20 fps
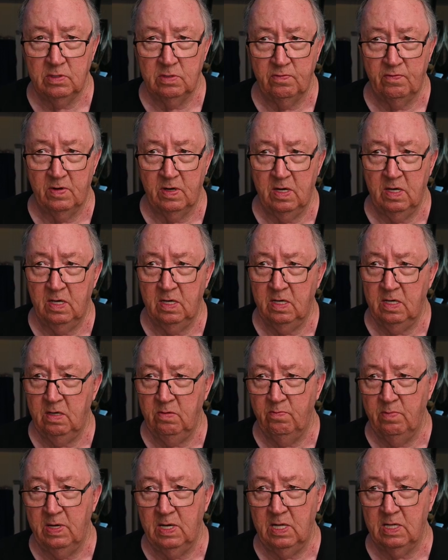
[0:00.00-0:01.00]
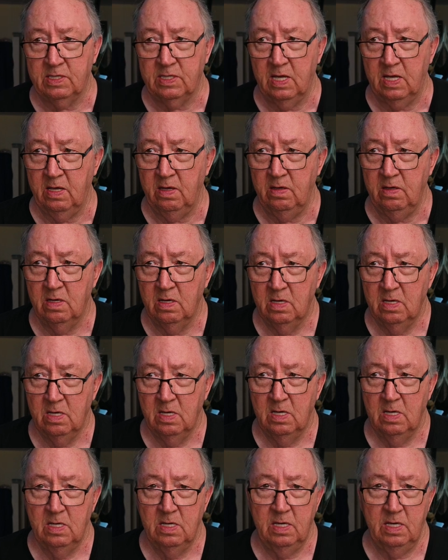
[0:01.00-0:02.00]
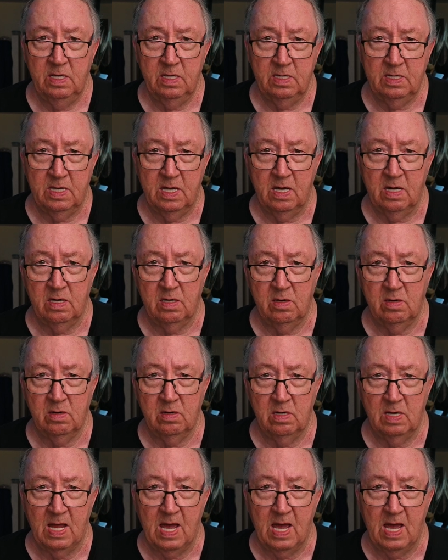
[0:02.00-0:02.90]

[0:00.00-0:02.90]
The very minute they encountered